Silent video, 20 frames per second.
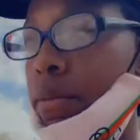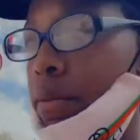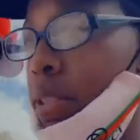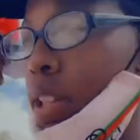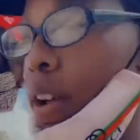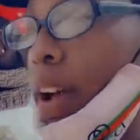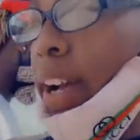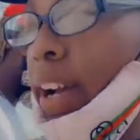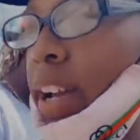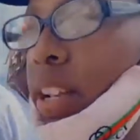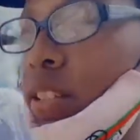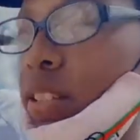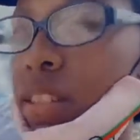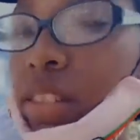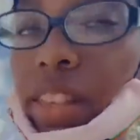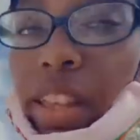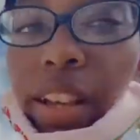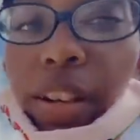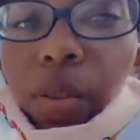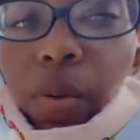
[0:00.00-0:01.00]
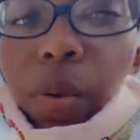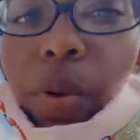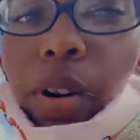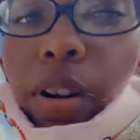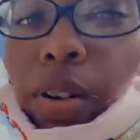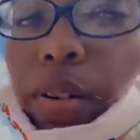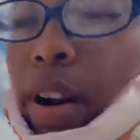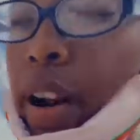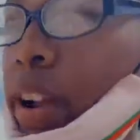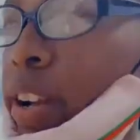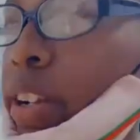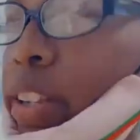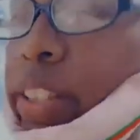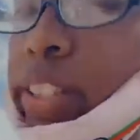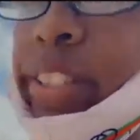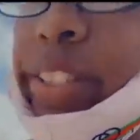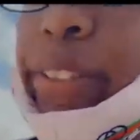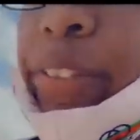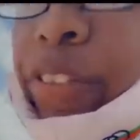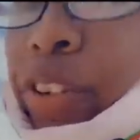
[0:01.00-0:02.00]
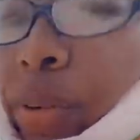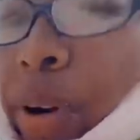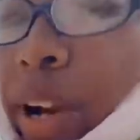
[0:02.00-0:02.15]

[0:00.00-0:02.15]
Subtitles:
I got this thing of water right here for right